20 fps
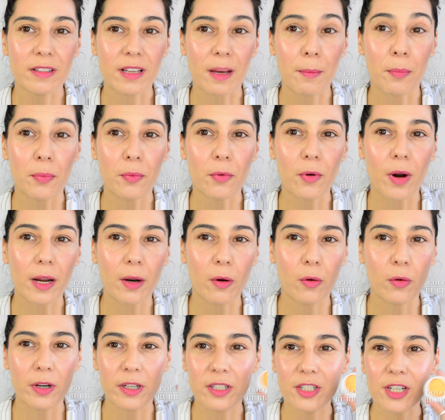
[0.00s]
a bright
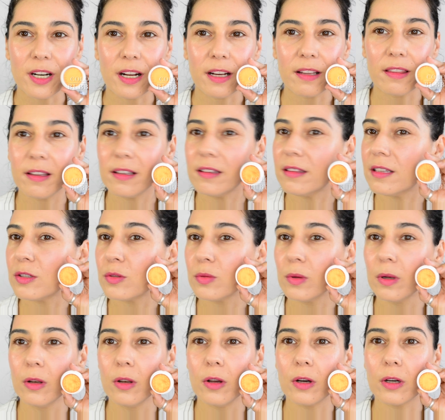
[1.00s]
orange, and I think this
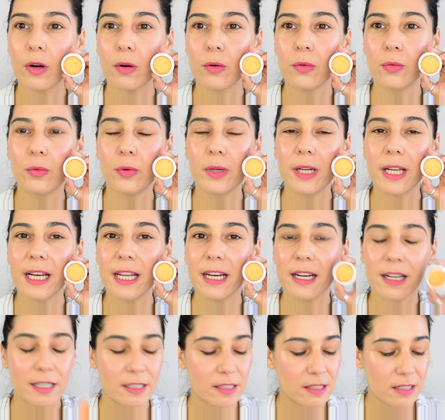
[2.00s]
will look really
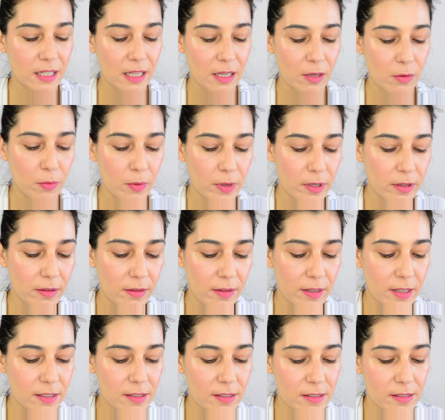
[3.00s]
nicely with
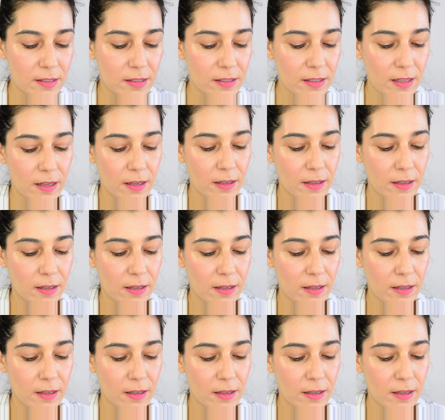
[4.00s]
this